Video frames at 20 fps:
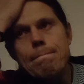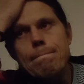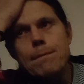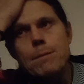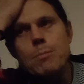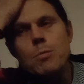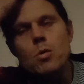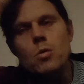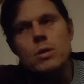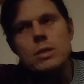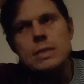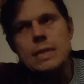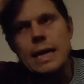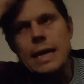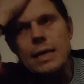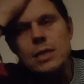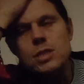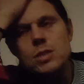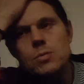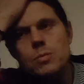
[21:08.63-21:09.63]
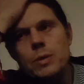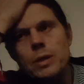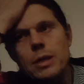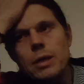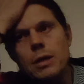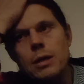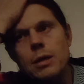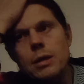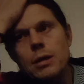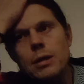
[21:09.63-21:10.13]
the more attached we
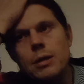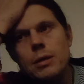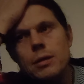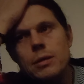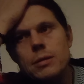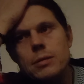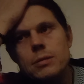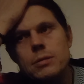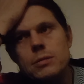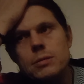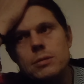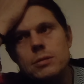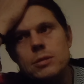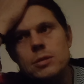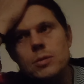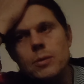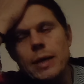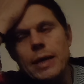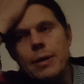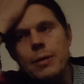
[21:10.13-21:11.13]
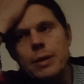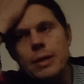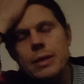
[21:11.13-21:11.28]
are to our